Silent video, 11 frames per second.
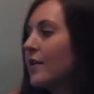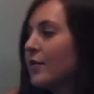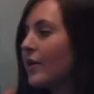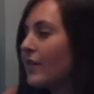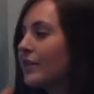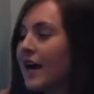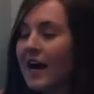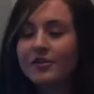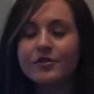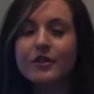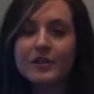We have a
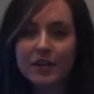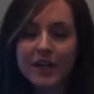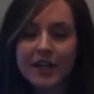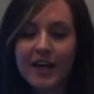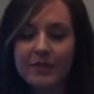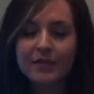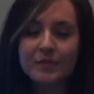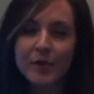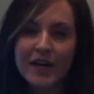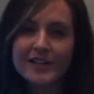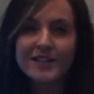natural look and we've
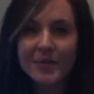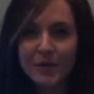priced our